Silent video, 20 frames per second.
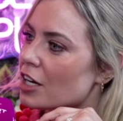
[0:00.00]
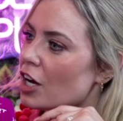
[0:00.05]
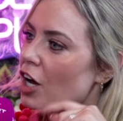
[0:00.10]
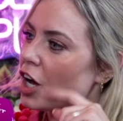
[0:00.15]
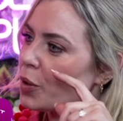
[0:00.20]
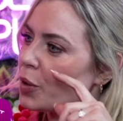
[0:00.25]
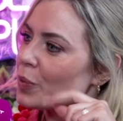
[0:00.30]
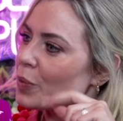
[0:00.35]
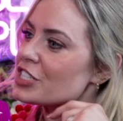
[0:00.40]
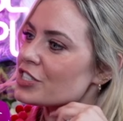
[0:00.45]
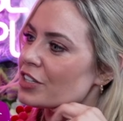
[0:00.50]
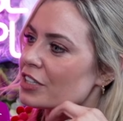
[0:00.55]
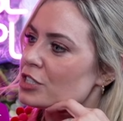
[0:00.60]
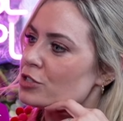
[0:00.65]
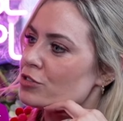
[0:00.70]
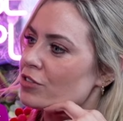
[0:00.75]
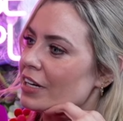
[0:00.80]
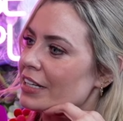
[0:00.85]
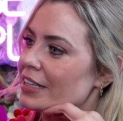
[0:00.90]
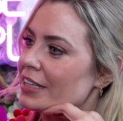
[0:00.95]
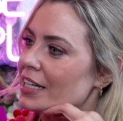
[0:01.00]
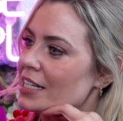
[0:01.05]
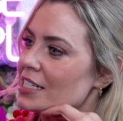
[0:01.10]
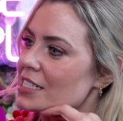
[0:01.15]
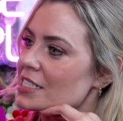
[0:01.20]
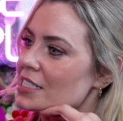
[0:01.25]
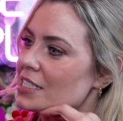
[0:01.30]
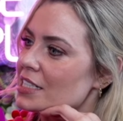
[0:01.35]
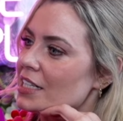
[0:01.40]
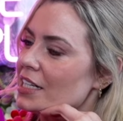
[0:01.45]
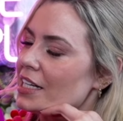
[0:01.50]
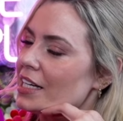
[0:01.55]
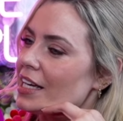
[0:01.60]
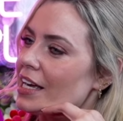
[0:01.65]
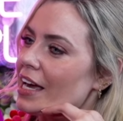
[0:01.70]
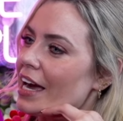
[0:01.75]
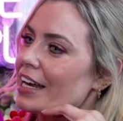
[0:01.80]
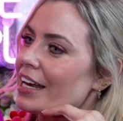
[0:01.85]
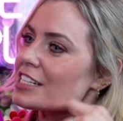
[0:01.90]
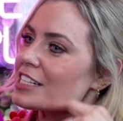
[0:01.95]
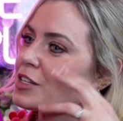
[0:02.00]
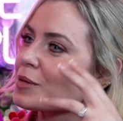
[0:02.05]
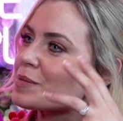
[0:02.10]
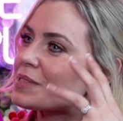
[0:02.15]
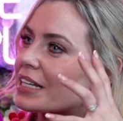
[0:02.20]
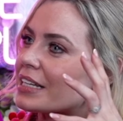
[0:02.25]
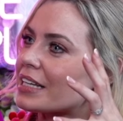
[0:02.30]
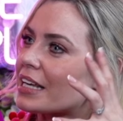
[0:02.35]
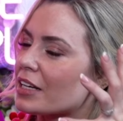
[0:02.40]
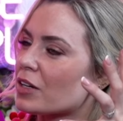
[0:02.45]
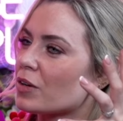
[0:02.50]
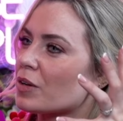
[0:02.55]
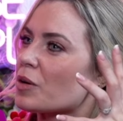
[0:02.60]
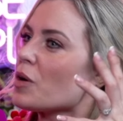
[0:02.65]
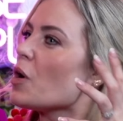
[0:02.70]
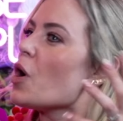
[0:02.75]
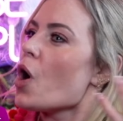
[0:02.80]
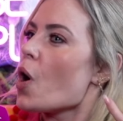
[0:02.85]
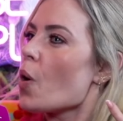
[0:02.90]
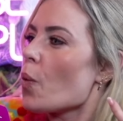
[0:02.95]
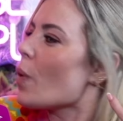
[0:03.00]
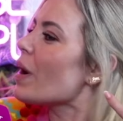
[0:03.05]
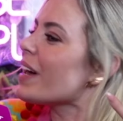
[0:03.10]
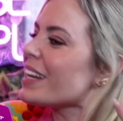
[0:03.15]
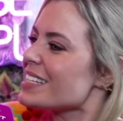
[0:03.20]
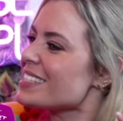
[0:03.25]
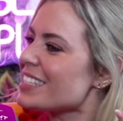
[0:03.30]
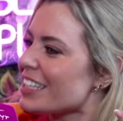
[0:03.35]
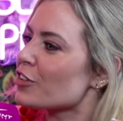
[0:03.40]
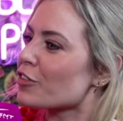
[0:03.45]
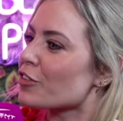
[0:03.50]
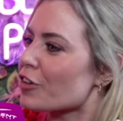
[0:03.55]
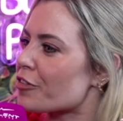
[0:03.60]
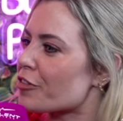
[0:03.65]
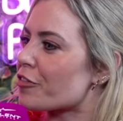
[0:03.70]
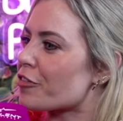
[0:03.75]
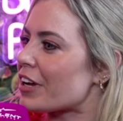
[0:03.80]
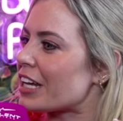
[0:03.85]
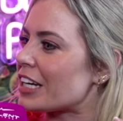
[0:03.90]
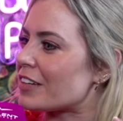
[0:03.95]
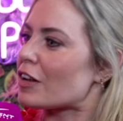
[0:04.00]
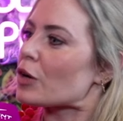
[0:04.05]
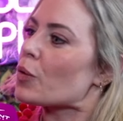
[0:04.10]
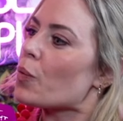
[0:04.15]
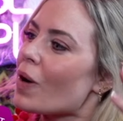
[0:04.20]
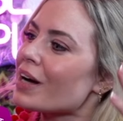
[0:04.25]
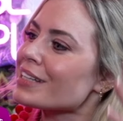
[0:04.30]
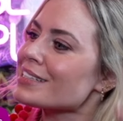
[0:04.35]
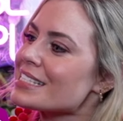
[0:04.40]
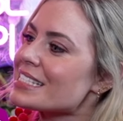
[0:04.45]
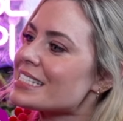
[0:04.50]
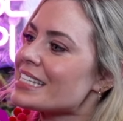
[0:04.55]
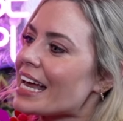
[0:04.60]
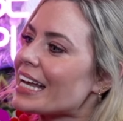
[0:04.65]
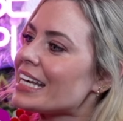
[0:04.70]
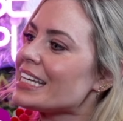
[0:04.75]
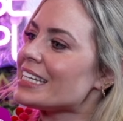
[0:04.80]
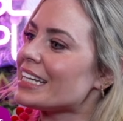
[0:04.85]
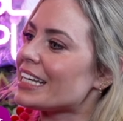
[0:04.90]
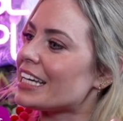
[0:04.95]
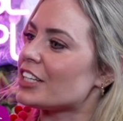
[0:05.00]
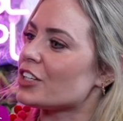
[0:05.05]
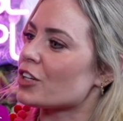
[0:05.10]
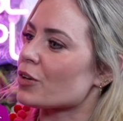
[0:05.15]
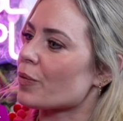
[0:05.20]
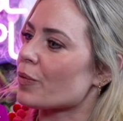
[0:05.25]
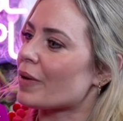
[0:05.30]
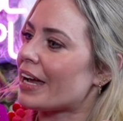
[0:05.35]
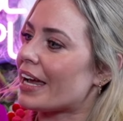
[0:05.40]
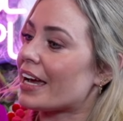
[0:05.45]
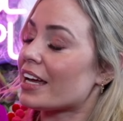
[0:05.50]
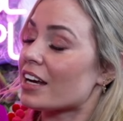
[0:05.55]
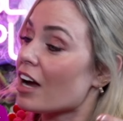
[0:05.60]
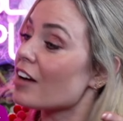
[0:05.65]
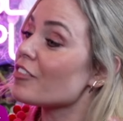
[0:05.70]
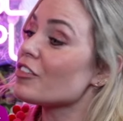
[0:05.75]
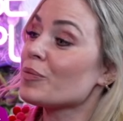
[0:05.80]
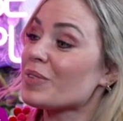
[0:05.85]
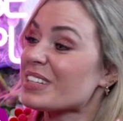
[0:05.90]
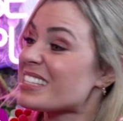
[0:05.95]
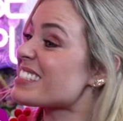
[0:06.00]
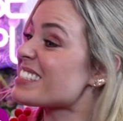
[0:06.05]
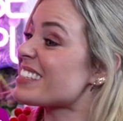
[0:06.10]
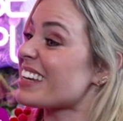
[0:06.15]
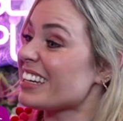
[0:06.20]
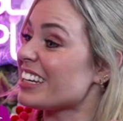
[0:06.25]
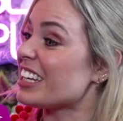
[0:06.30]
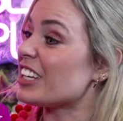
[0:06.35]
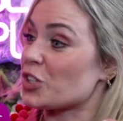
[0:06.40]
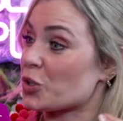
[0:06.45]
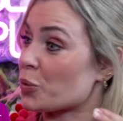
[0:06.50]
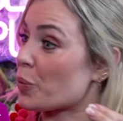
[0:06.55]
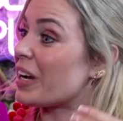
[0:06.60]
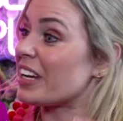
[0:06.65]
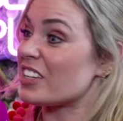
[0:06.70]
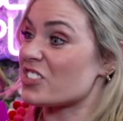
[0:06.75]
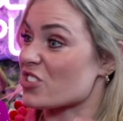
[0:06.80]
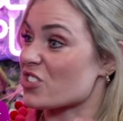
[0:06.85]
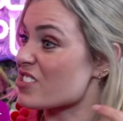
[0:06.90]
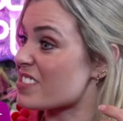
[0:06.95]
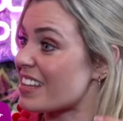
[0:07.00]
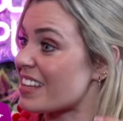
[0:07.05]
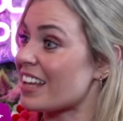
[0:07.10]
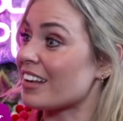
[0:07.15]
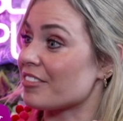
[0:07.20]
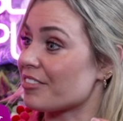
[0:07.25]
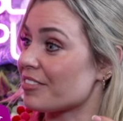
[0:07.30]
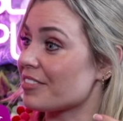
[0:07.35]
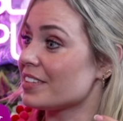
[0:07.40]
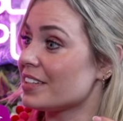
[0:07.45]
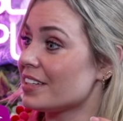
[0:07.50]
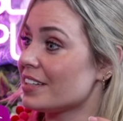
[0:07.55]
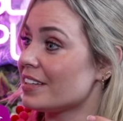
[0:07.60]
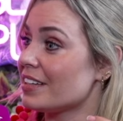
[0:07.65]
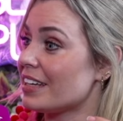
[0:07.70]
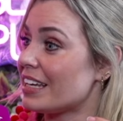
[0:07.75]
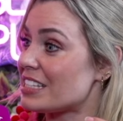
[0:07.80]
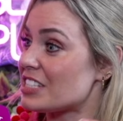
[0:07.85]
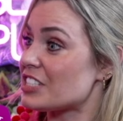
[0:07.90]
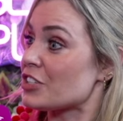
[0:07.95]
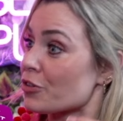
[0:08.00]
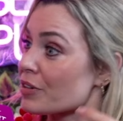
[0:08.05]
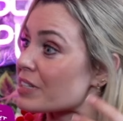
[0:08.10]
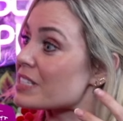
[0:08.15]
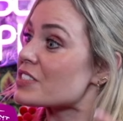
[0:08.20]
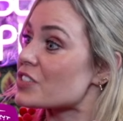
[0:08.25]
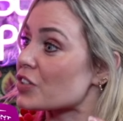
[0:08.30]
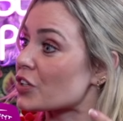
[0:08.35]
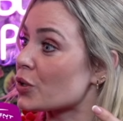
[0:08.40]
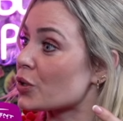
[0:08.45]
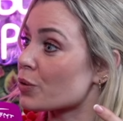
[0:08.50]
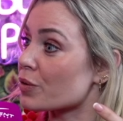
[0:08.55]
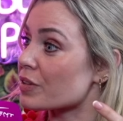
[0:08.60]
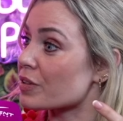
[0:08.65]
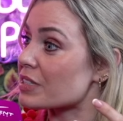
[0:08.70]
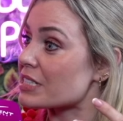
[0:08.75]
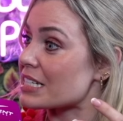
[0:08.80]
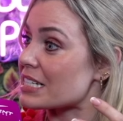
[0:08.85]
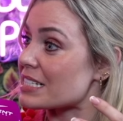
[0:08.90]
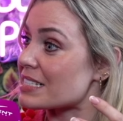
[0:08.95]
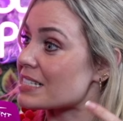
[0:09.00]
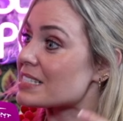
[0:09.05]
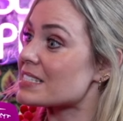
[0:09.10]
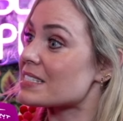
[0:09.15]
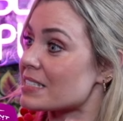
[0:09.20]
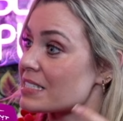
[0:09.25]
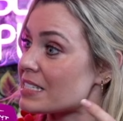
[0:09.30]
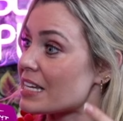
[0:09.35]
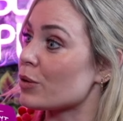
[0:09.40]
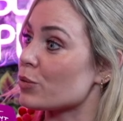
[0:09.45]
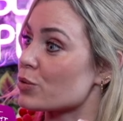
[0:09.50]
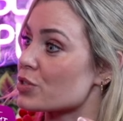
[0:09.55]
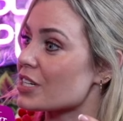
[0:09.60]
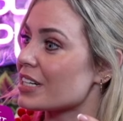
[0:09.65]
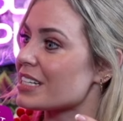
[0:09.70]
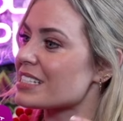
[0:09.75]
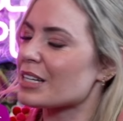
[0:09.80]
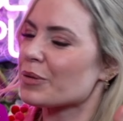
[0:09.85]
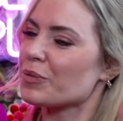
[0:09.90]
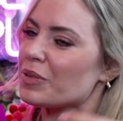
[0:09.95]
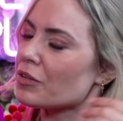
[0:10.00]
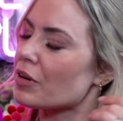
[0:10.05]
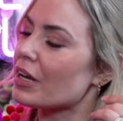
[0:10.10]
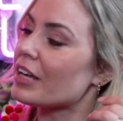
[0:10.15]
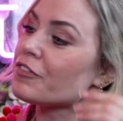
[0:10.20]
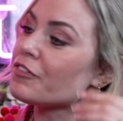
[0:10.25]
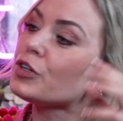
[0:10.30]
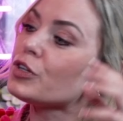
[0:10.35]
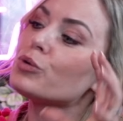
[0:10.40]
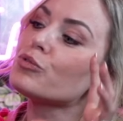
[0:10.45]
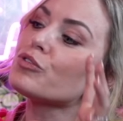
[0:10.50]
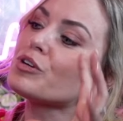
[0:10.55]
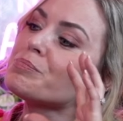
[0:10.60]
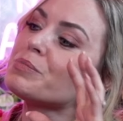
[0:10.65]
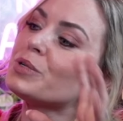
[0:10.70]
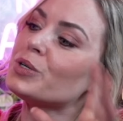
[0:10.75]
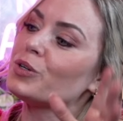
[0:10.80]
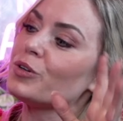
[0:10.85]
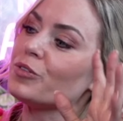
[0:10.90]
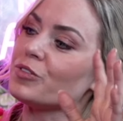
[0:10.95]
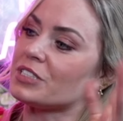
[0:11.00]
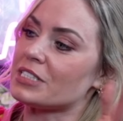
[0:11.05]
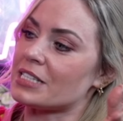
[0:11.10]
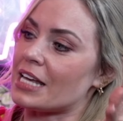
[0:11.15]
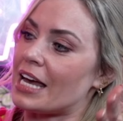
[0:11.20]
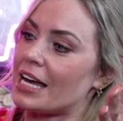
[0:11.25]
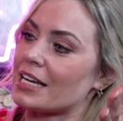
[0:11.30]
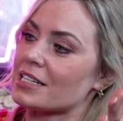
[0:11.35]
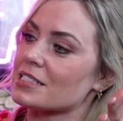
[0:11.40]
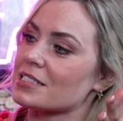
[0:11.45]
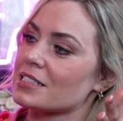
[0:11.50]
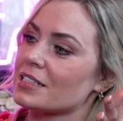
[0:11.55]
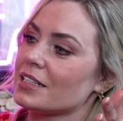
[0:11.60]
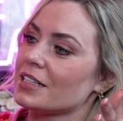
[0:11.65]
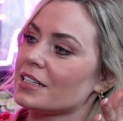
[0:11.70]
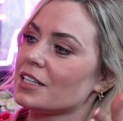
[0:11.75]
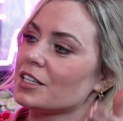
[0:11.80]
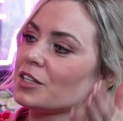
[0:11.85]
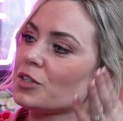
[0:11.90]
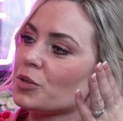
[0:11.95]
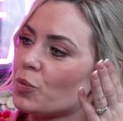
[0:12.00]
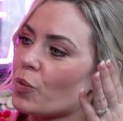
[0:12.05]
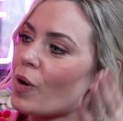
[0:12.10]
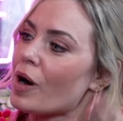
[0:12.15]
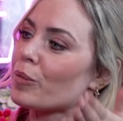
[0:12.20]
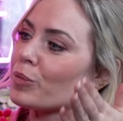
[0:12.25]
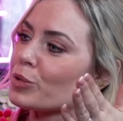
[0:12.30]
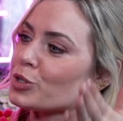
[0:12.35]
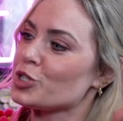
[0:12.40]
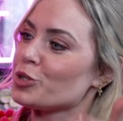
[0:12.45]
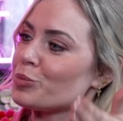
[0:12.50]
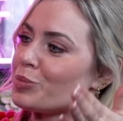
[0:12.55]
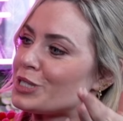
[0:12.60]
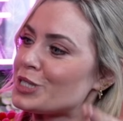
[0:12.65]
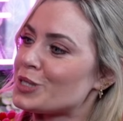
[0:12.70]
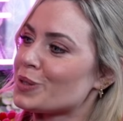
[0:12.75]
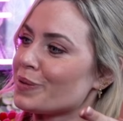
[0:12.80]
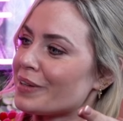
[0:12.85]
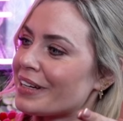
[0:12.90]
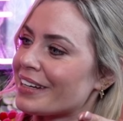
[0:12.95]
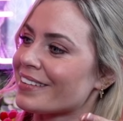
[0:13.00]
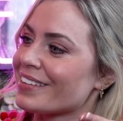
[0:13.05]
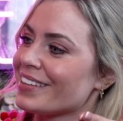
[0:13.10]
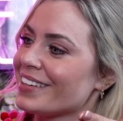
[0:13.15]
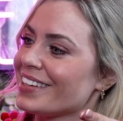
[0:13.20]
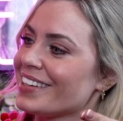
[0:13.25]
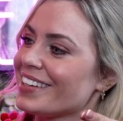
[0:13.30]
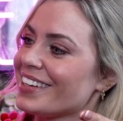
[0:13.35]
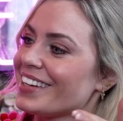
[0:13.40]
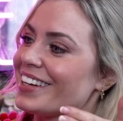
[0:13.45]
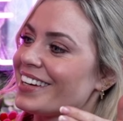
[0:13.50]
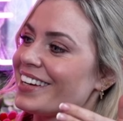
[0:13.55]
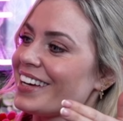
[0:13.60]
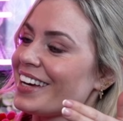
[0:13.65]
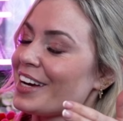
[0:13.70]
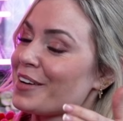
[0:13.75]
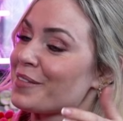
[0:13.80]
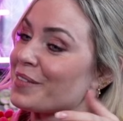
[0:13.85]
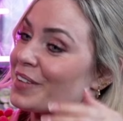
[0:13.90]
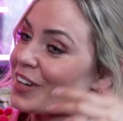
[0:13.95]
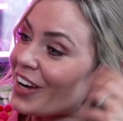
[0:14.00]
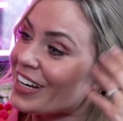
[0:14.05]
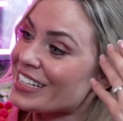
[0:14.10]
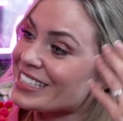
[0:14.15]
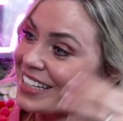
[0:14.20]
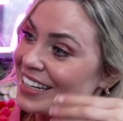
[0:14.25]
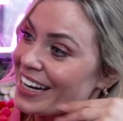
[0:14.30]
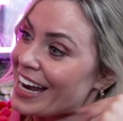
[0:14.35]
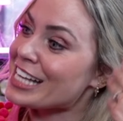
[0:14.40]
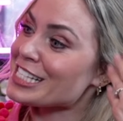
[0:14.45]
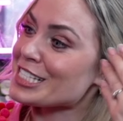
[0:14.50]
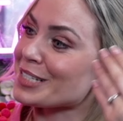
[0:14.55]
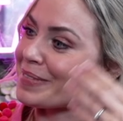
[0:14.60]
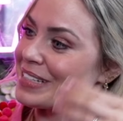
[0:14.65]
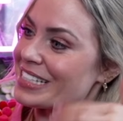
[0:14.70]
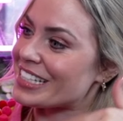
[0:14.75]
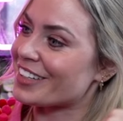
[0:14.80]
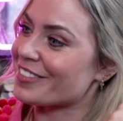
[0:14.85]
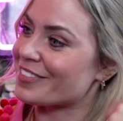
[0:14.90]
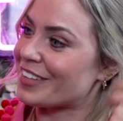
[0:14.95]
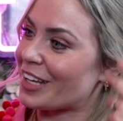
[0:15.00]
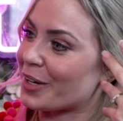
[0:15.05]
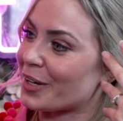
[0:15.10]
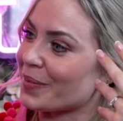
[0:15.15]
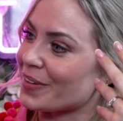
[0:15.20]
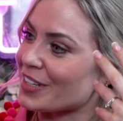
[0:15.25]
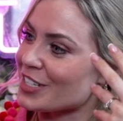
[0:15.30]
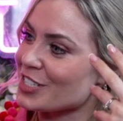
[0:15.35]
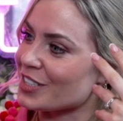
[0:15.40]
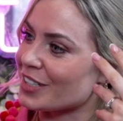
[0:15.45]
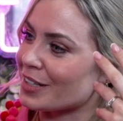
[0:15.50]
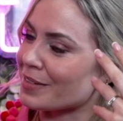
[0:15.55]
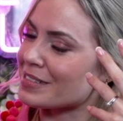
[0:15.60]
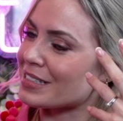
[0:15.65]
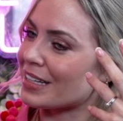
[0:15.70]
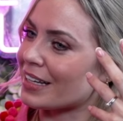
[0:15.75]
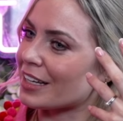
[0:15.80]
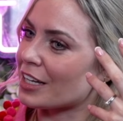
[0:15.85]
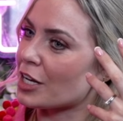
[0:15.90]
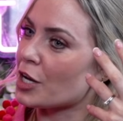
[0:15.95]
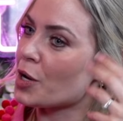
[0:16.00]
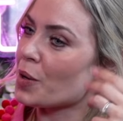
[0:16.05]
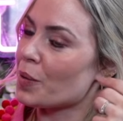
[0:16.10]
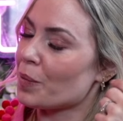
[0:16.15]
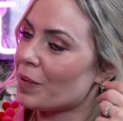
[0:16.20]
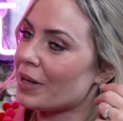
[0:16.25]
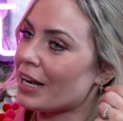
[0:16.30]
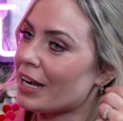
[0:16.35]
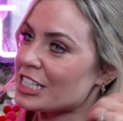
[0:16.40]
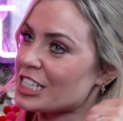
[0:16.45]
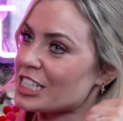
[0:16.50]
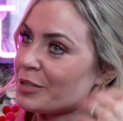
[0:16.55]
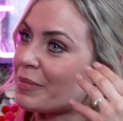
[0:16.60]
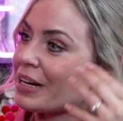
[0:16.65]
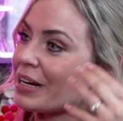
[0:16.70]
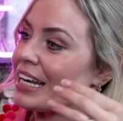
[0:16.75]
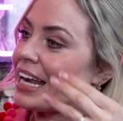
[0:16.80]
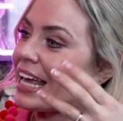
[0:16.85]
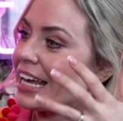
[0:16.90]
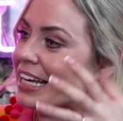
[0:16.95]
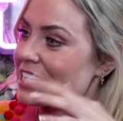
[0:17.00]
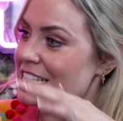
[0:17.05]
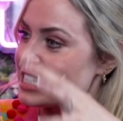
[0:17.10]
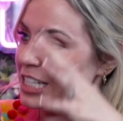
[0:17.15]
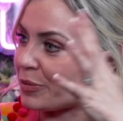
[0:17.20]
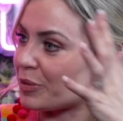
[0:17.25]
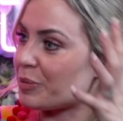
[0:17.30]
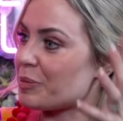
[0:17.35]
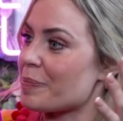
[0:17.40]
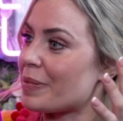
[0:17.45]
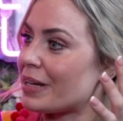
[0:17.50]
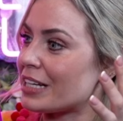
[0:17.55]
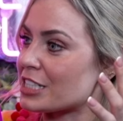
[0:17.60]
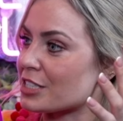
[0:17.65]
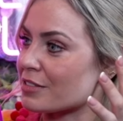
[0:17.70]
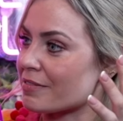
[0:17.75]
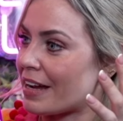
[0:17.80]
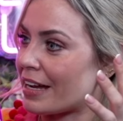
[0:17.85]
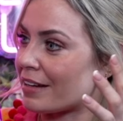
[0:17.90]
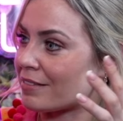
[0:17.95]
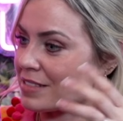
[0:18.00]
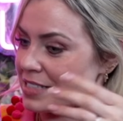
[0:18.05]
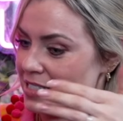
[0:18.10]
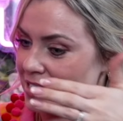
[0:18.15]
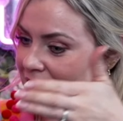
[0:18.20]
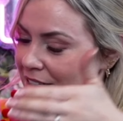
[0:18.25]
I wish I tried that. And it's almost like going, what is it you're afraid of? Like, what's standing in your way? And often what's standing in your way is yourself. It's your insecurities, it's the doubt. And it's like, well, if you removed that, what would you be doing? And when I started asking myself that question, I was like, well, actually, my legacy would be built around